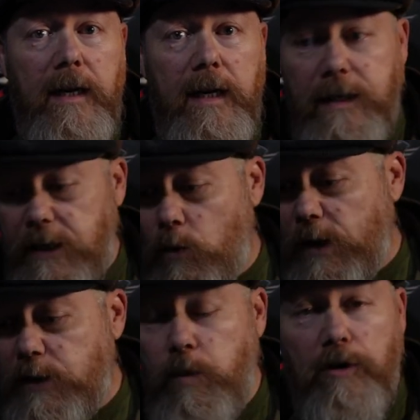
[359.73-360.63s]
It, it all
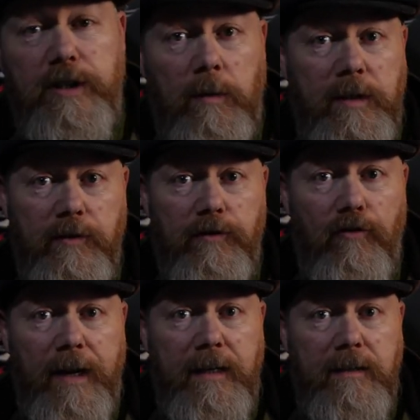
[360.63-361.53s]
gets washed down into the
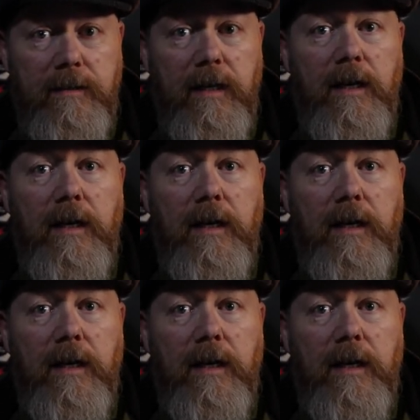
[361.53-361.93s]
drains.